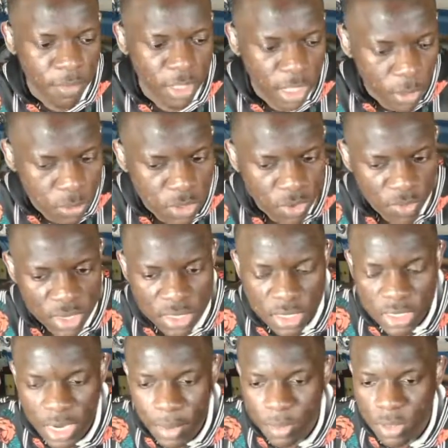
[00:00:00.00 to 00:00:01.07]
Like it was the
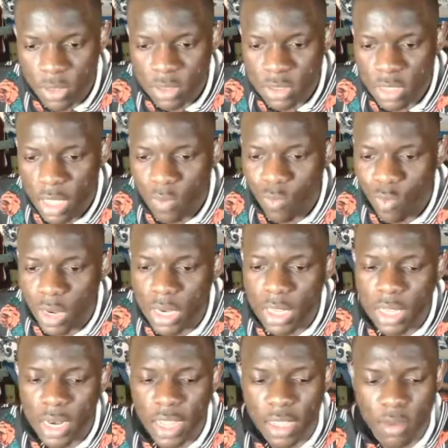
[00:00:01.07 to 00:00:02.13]
recent chapters that
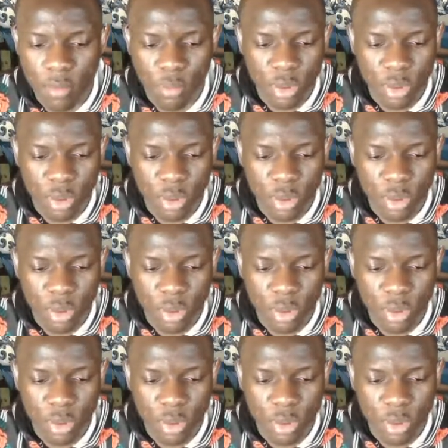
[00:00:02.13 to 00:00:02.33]
really like